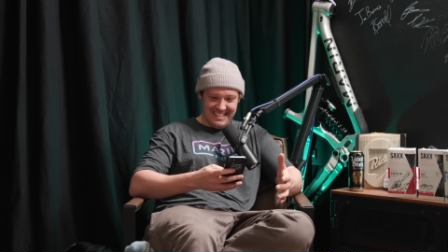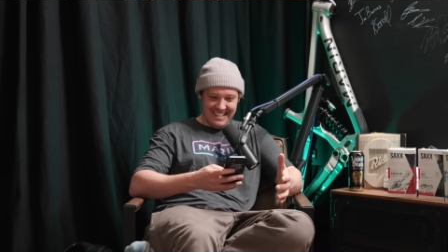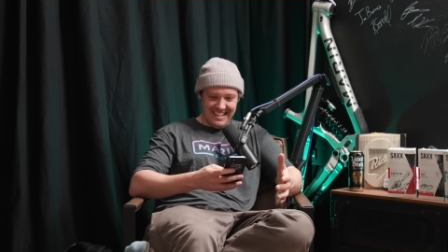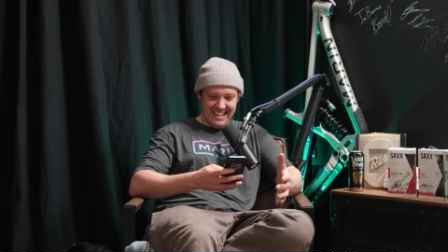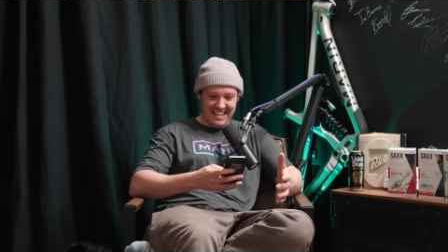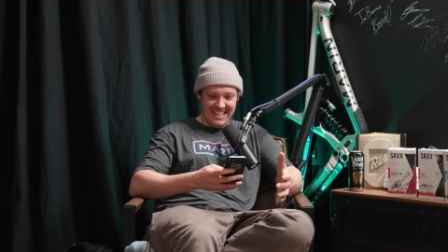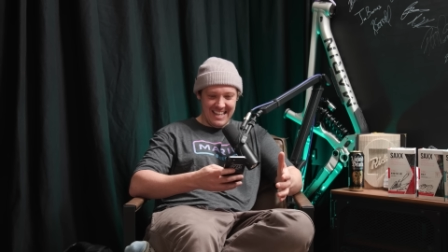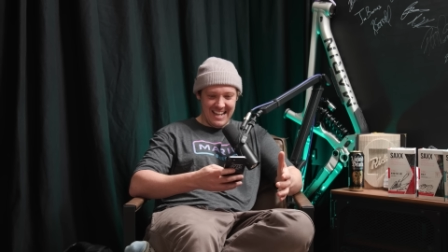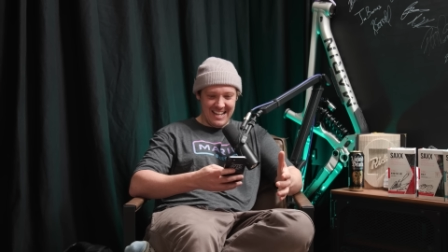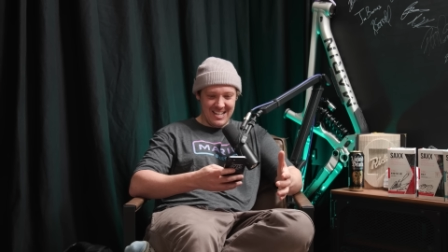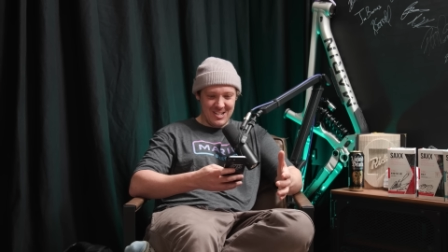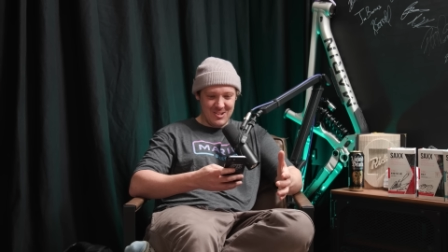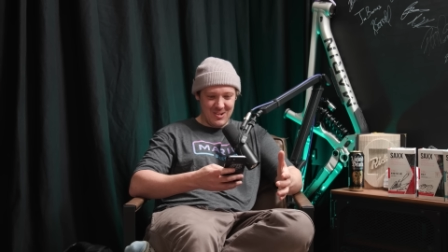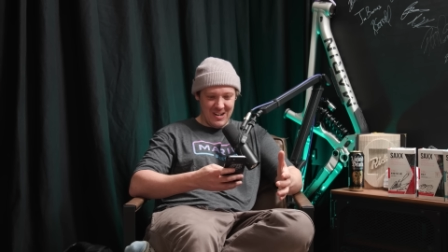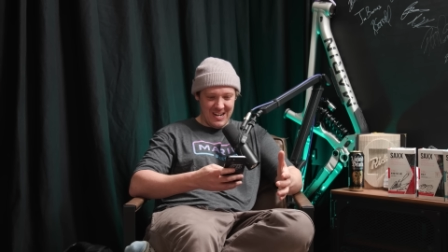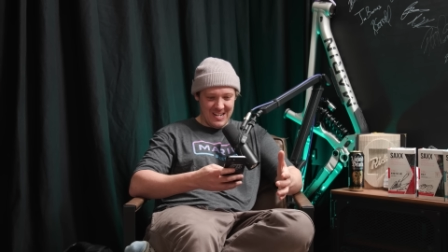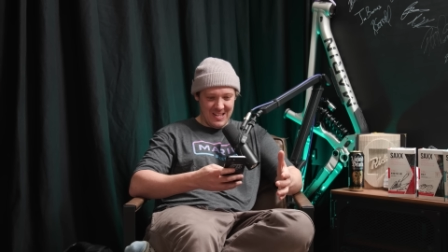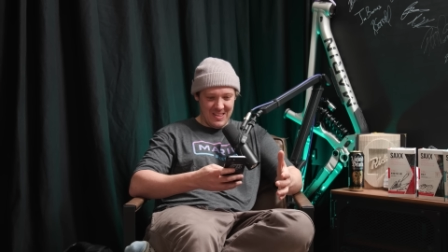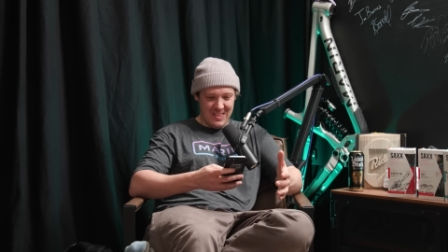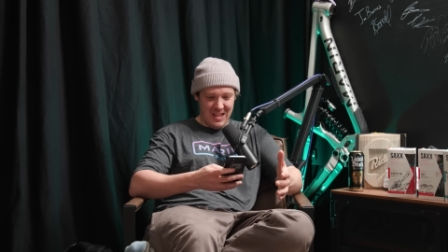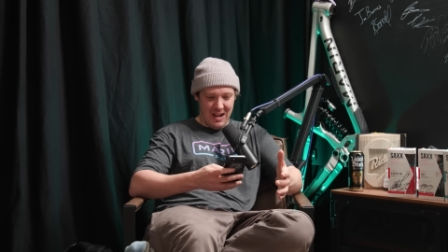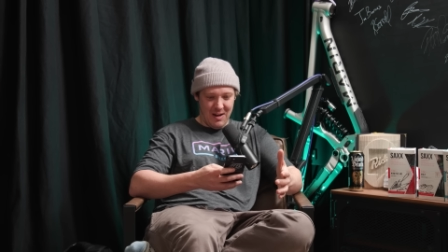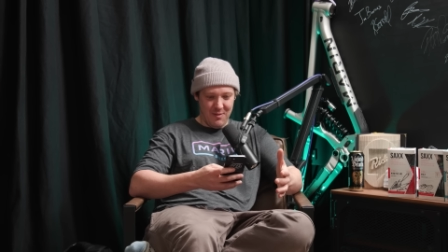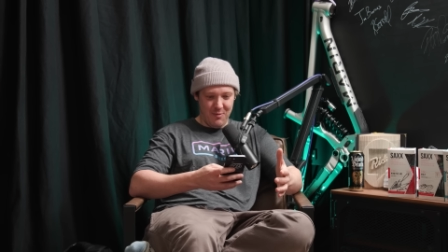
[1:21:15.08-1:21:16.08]
He then
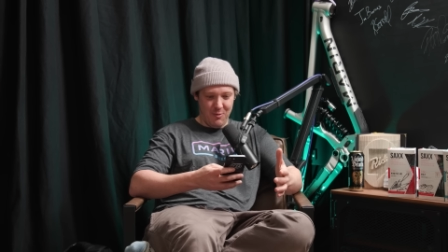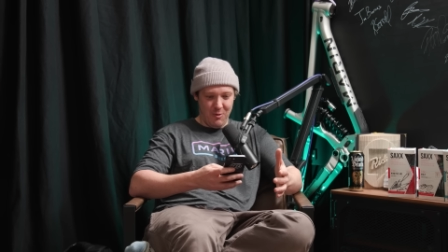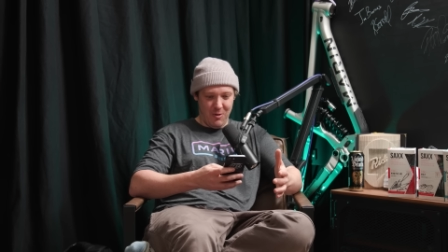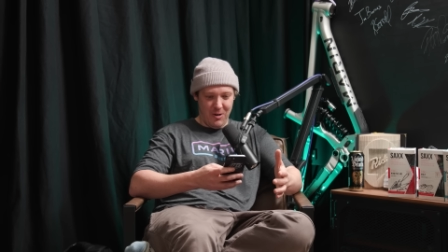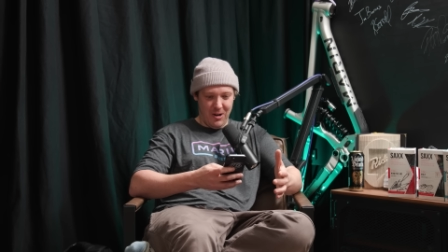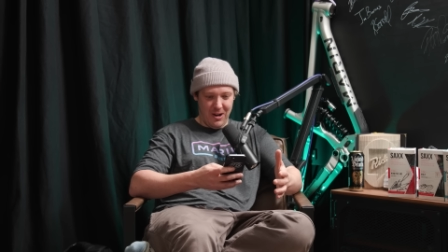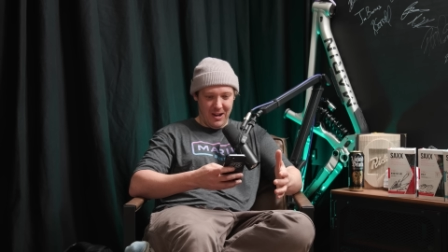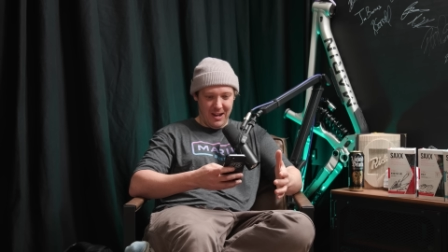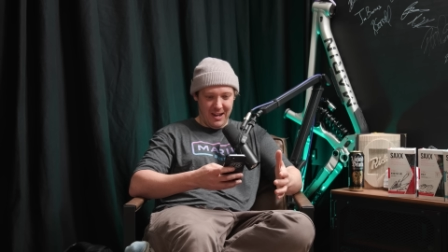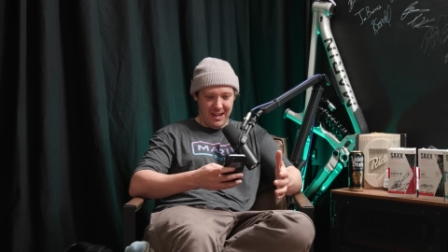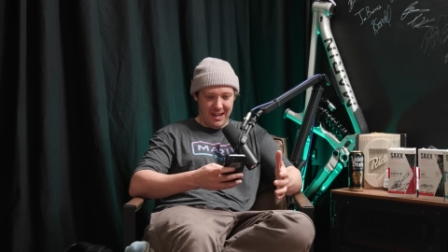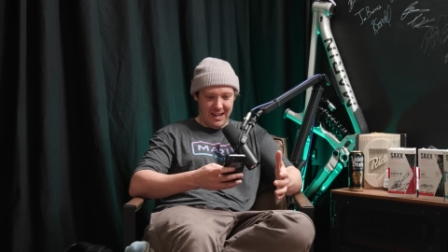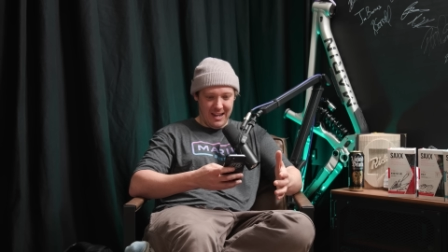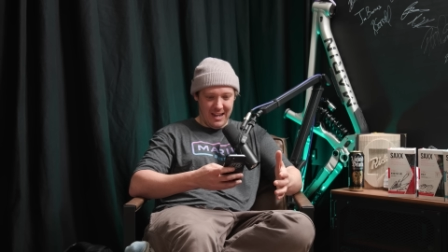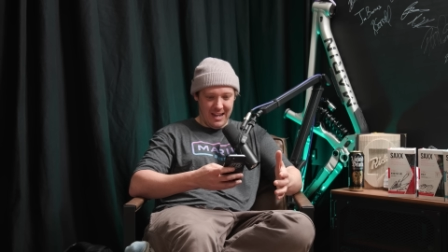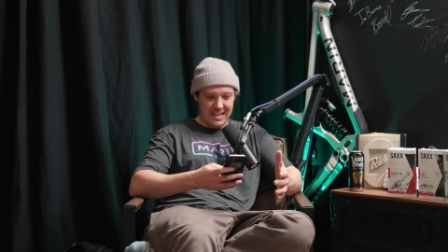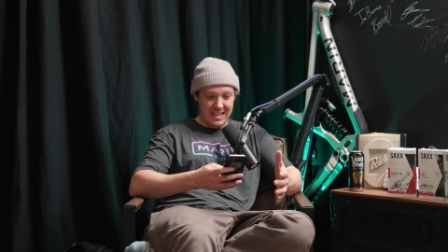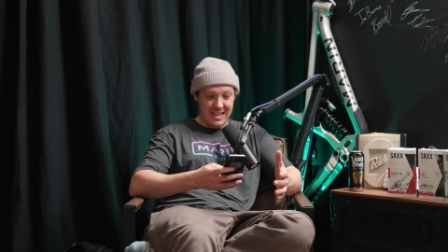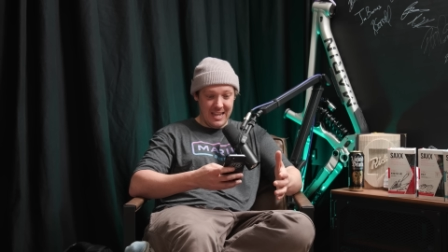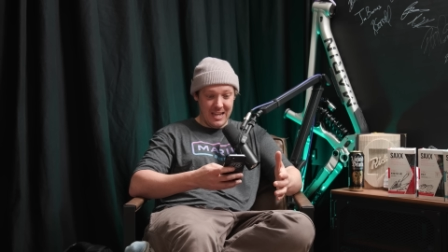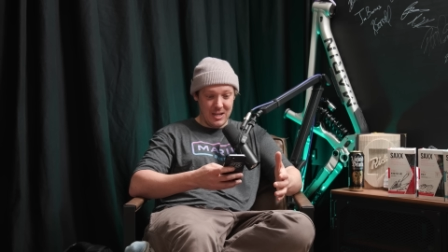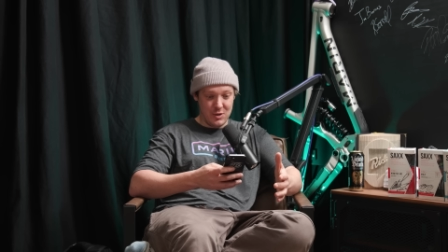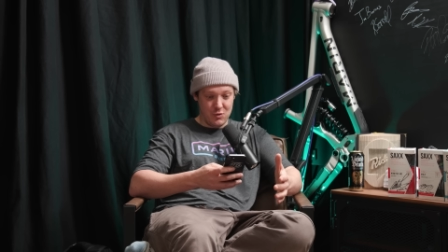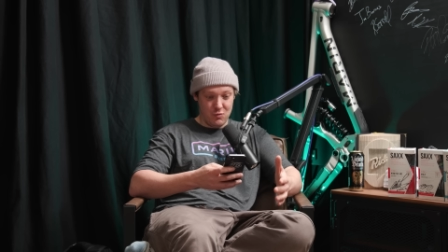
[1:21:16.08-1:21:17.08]
traded that for a
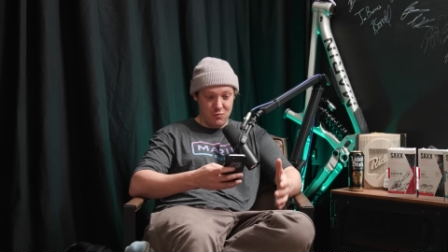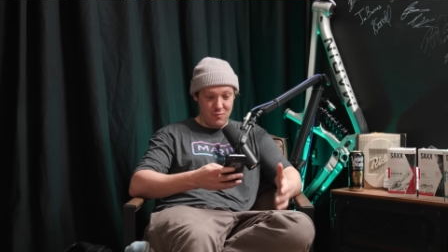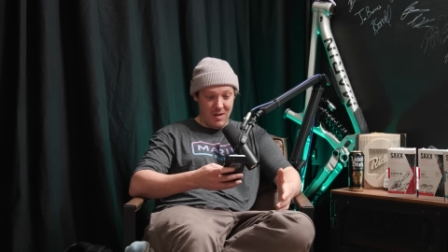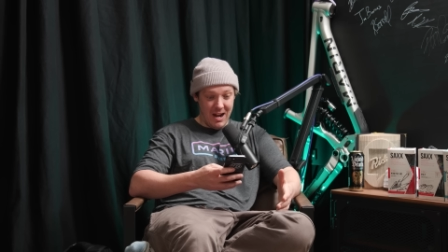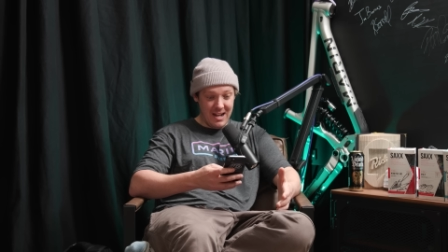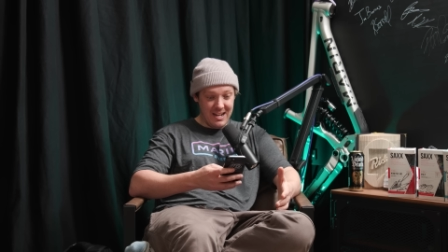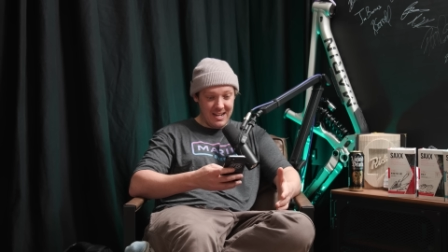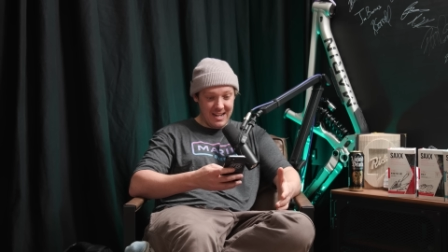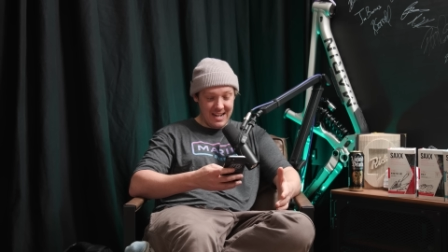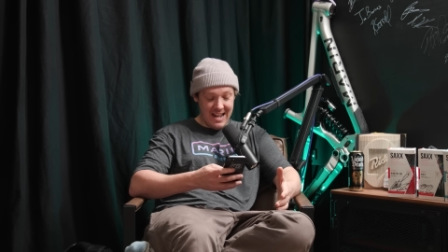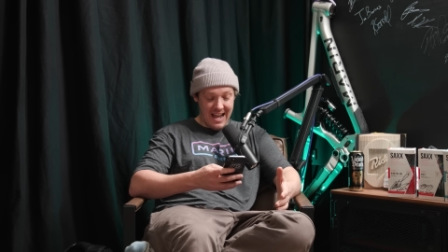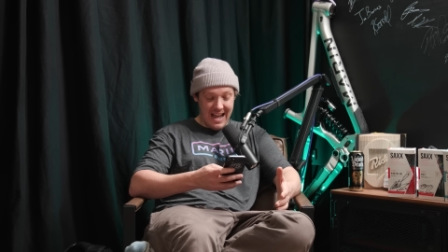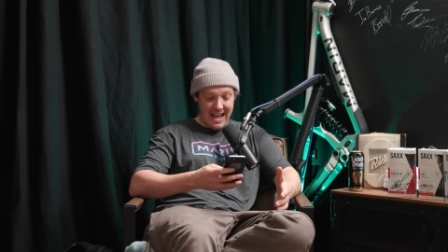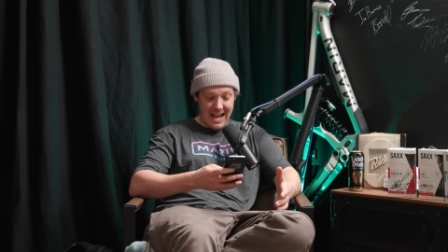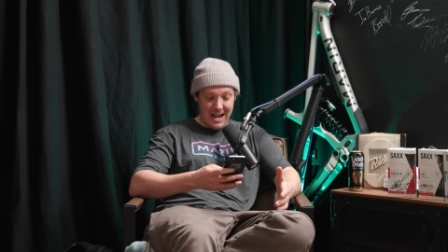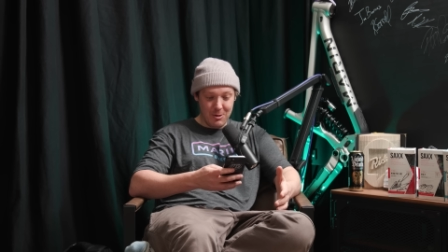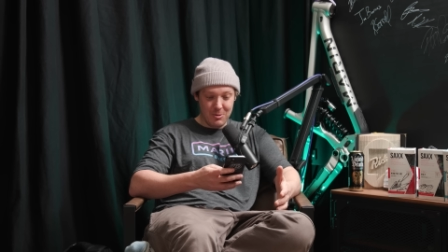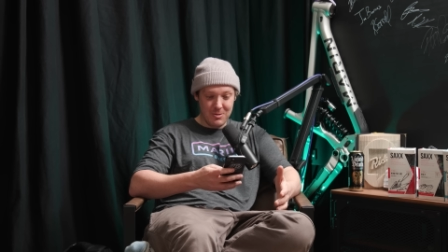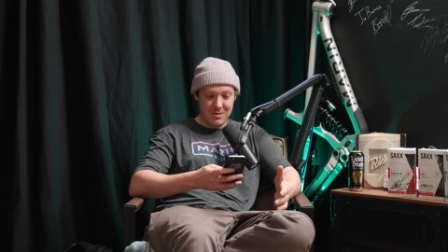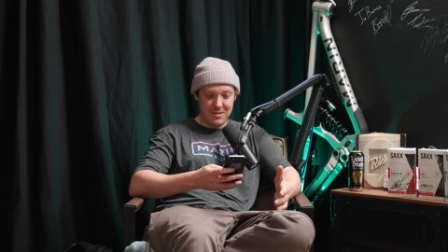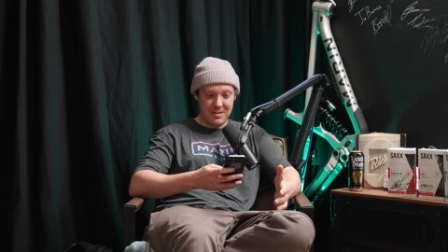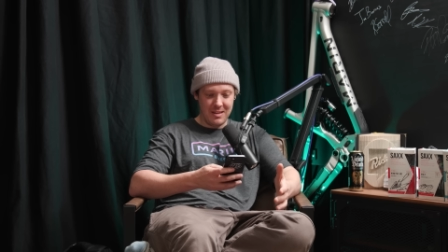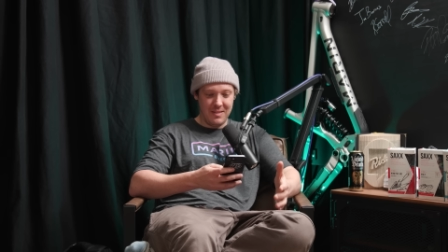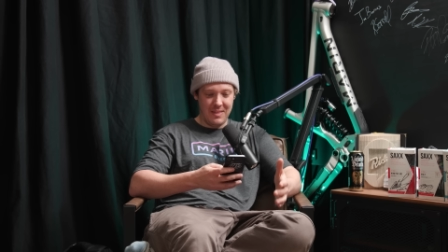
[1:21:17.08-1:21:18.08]
year's rent in a house.